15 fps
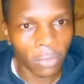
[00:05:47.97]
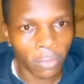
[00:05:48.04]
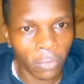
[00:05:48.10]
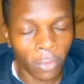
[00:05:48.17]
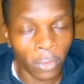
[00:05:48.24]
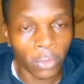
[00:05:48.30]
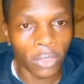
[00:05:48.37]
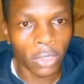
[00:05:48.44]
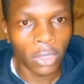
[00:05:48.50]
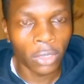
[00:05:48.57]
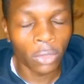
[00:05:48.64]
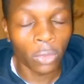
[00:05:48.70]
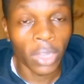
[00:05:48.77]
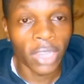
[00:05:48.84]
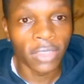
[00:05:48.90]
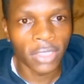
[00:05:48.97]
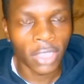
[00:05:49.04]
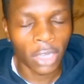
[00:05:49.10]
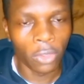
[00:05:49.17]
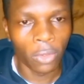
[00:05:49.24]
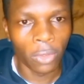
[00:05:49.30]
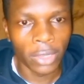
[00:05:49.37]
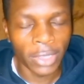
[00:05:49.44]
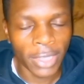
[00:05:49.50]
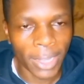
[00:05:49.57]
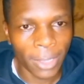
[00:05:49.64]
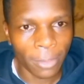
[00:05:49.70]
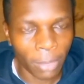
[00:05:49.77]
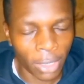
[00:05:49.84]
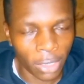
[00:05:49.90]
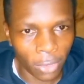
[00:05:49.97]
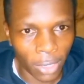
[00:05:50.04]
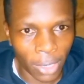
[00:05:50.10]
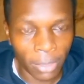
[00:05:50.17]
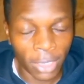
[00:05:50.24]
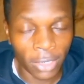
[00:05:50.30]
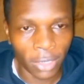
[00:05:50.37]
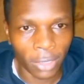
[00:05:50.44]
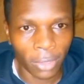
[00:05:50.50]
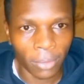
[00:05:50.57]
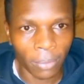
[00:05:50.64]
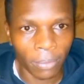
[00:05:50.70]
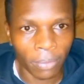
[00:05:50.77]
forced to reschedule that particular meeting?